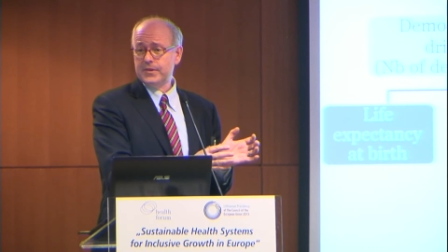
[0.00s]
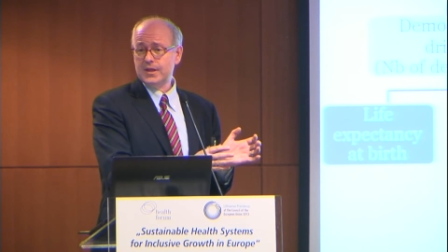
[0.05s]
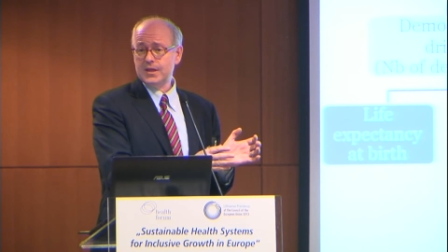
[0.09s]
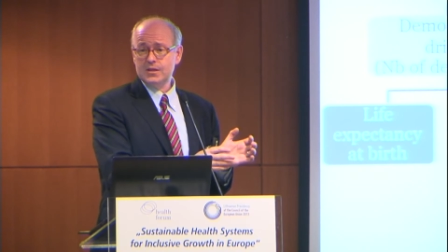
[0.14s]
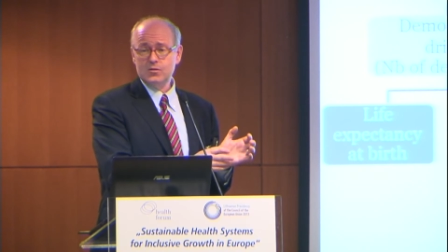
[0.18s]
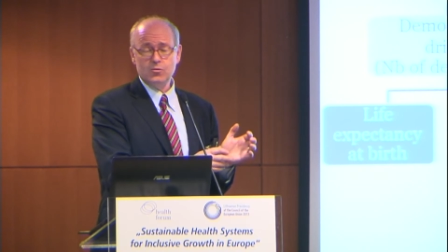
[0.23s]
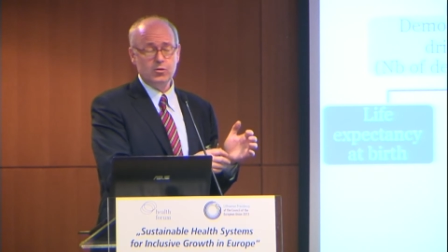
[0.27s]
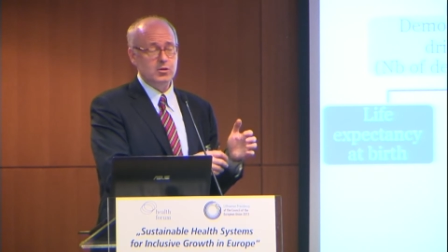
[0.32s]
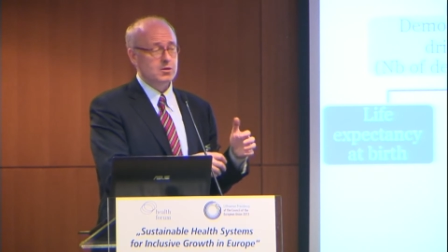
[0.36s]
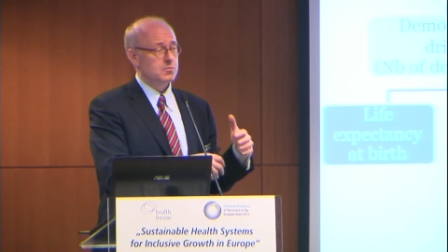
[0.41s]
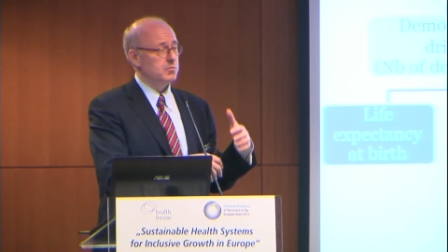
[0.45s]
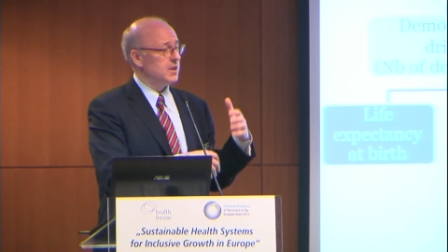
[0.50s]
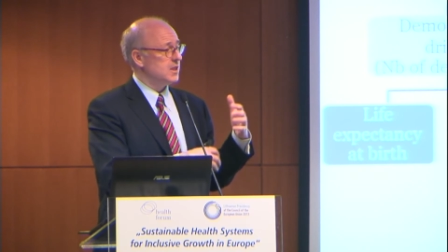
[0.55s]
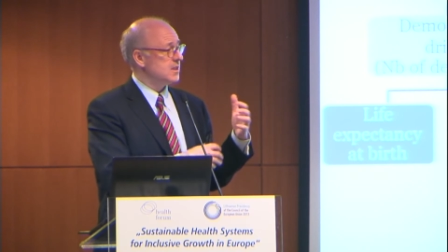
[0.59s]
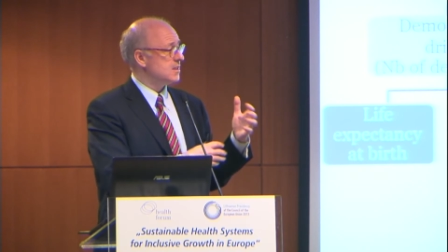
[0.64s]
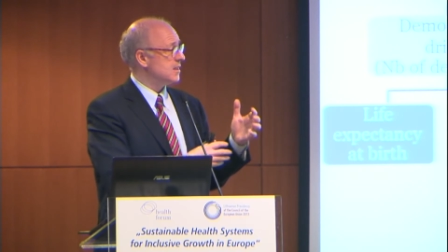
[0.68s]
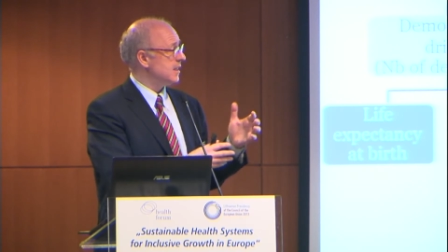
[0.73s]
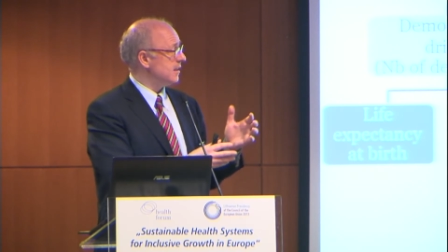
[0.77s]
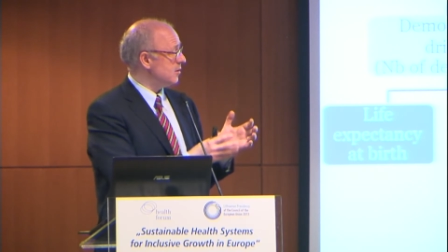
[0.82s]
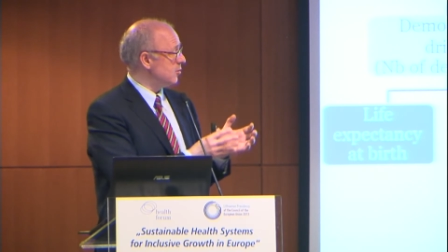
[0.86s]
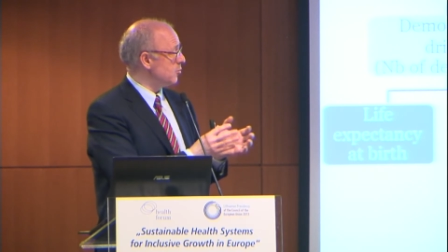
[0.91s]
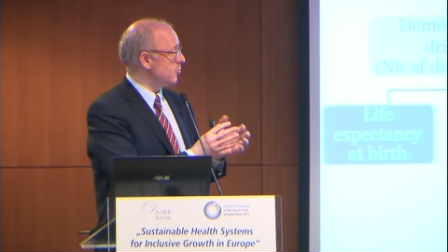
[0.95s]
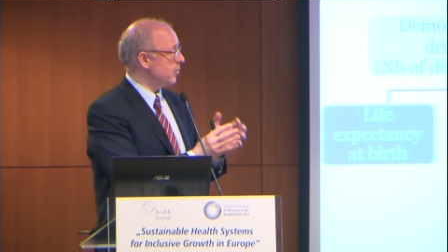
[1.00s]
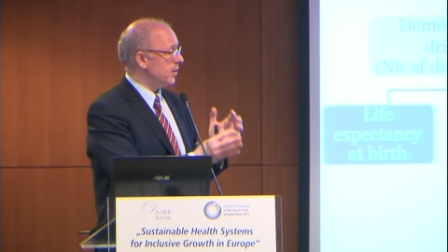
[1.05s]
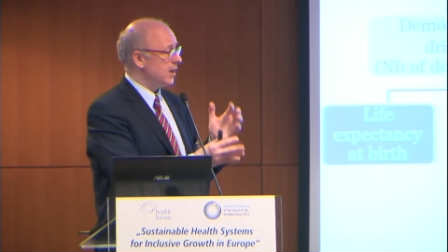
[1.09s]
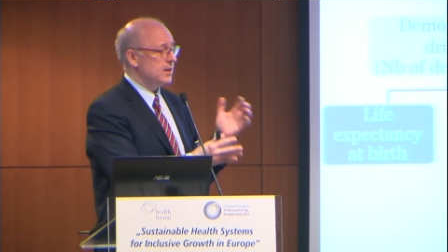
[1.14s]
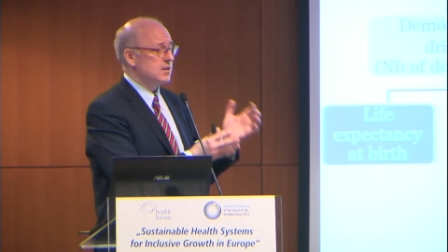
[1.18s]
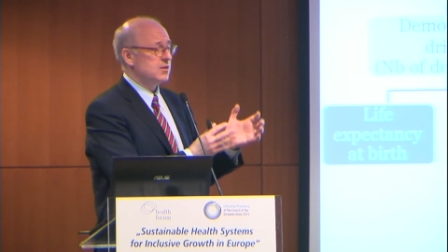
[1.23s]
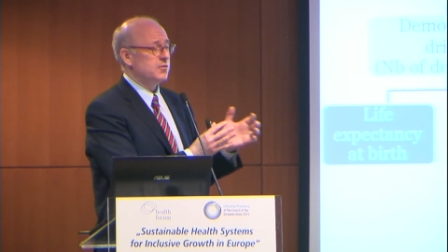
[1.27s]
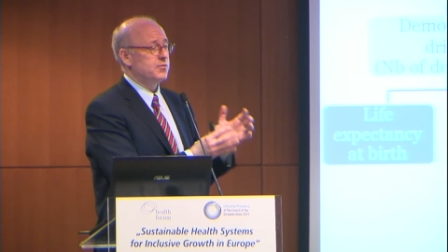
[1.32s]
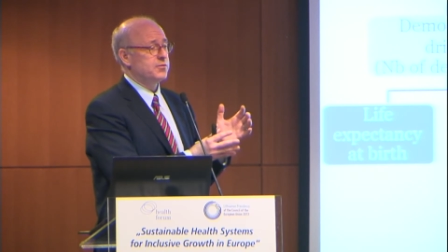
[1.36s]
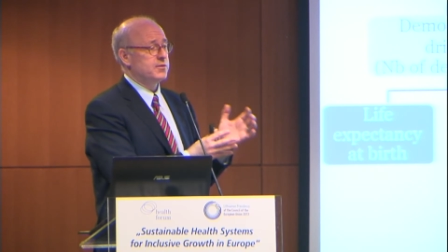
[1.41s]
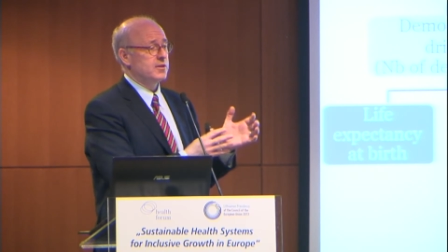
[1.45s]
So it means that in
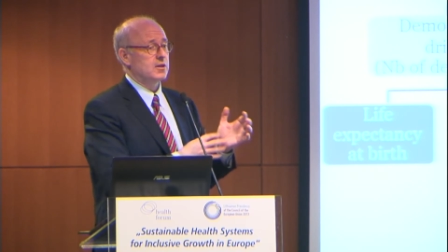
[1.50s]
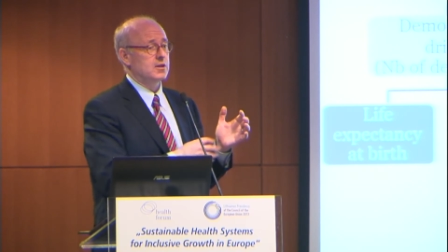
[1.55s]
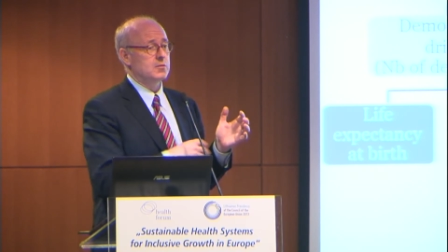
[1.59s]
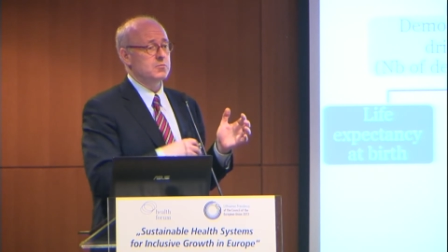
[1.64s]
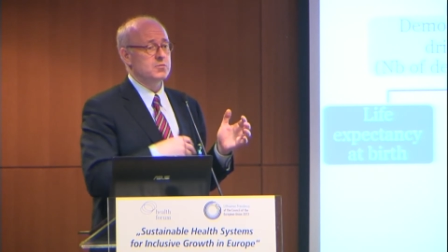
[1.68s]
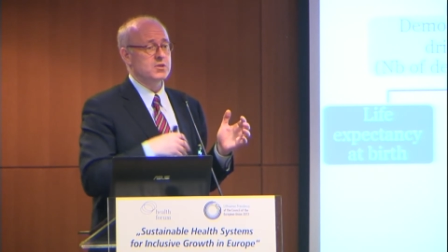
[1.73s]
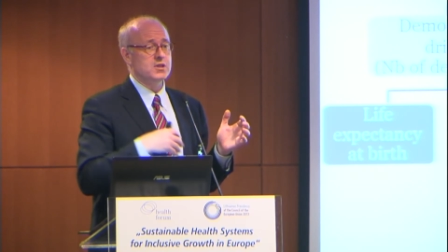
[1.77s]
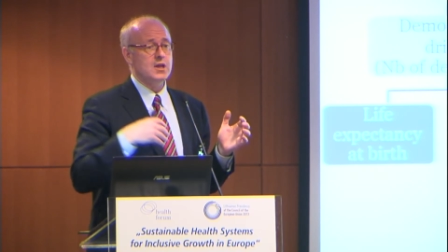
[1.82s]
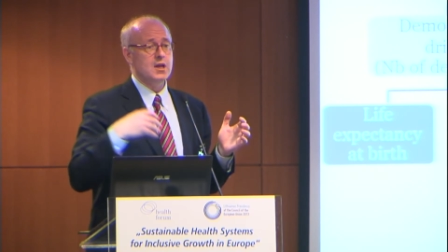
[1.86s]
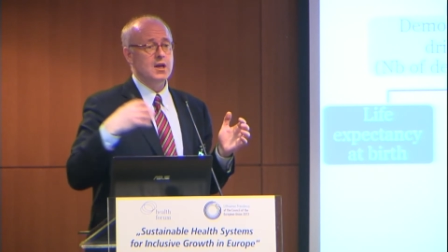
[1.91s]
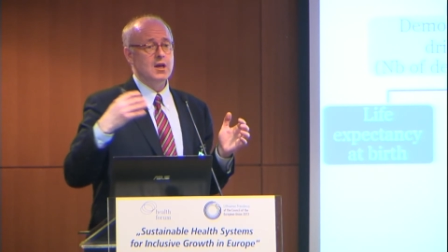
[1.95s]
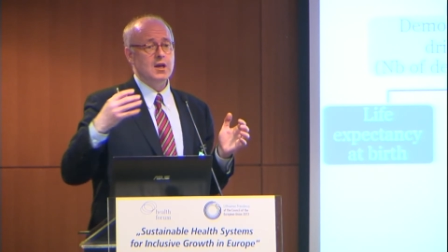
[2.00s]
relative terms,